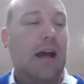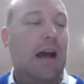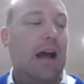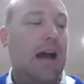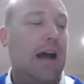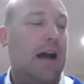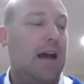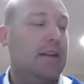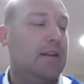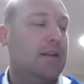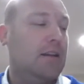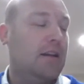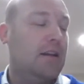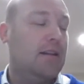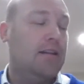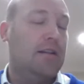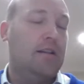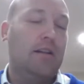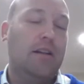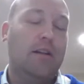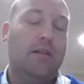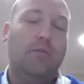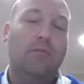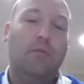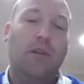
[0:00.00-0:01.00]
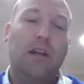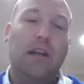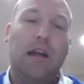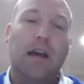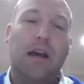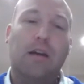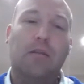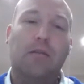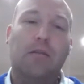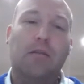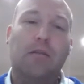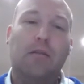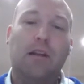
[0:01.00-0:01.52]
and we
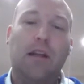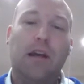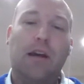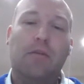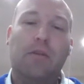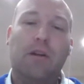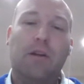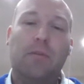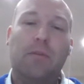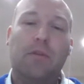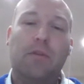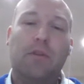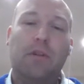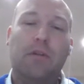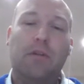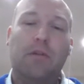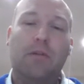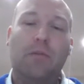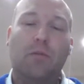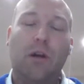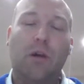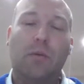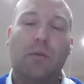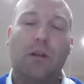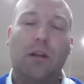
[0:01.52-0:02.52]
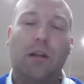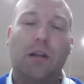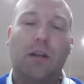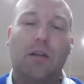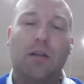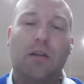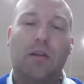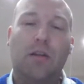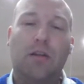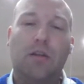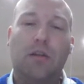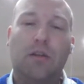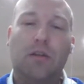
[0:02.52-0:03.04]
now in a position where we need
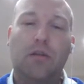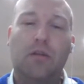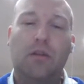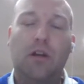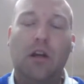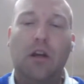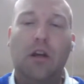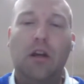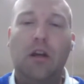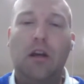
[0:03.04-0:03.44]
to